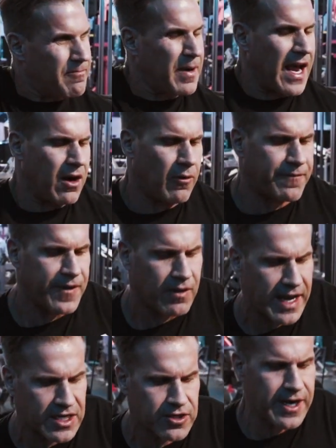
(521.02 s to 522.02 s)
But I don't feel
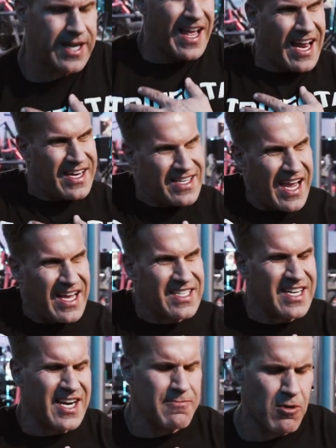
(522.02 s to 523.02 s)
I train that
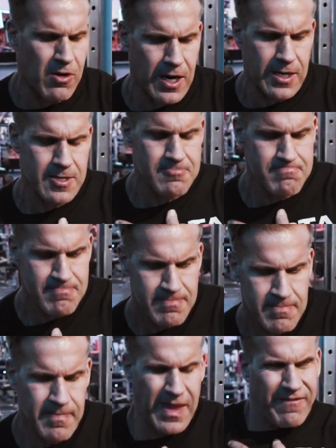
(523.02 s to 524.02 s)
intense anymore,
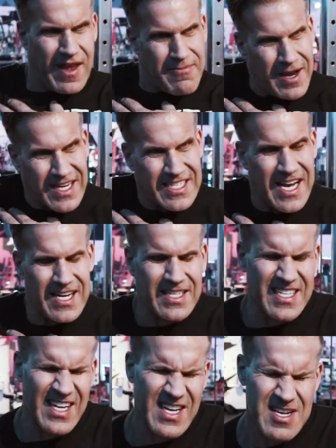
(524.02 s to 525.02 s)
if that makes
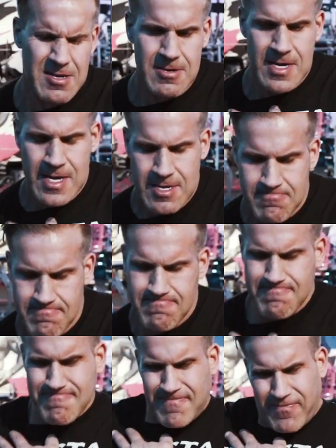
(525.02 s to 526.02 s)
sense.
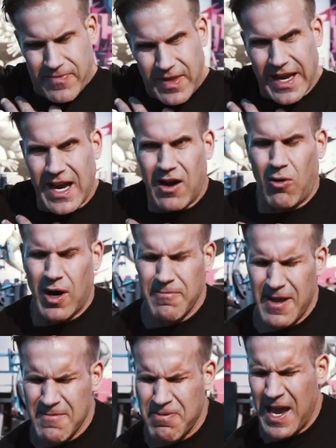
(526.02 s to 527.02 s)
Like I don't want to
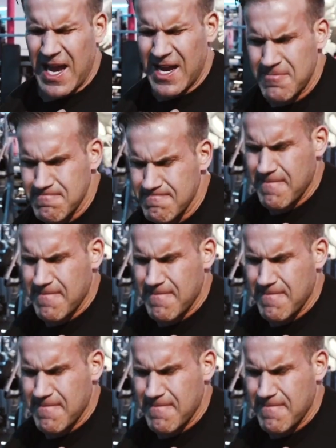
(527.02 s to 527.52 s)
be in pain